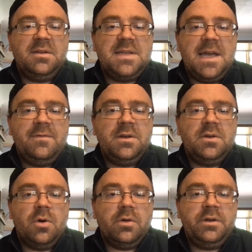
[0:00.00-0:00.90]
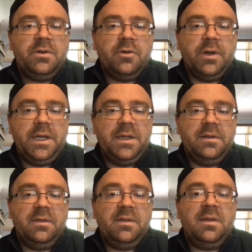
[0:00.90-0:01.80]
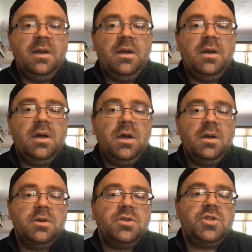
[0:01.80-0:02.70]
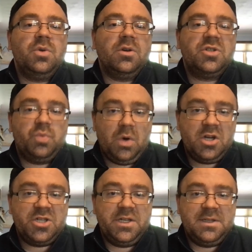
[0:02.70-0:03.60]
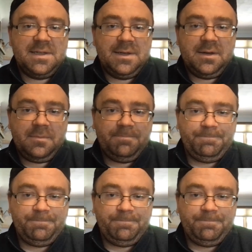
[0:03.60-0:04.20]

David Gordon Green's George Washington.